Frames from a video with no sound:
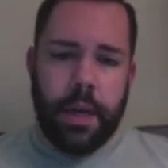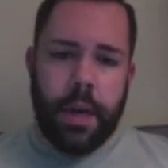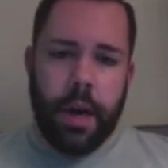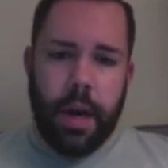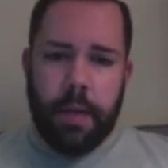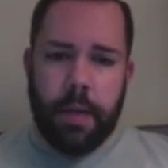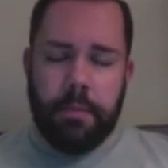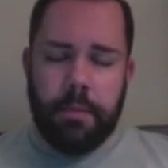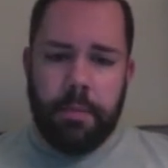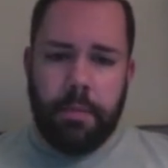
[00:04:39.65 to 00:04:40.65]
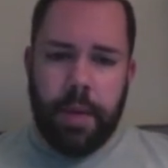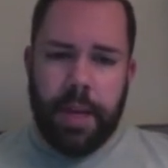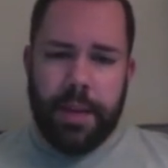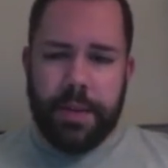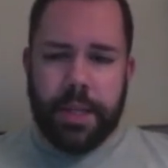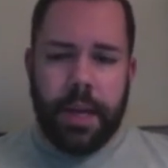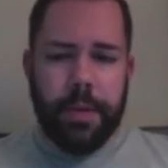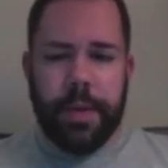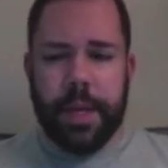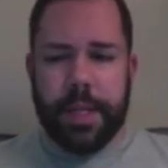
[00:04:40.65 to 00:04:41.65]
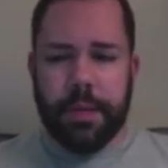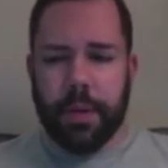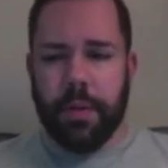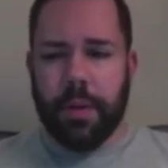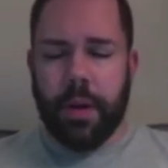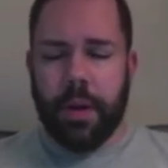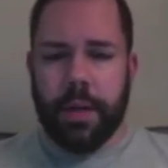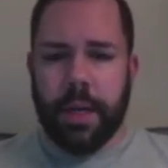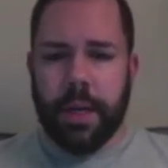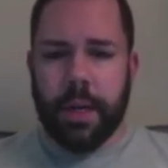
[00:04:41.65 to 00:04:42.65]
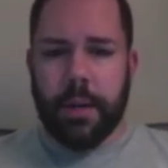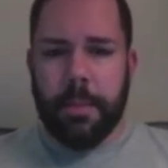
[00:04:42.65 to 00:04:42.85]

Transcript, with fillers: And there's a couple things that were going on here.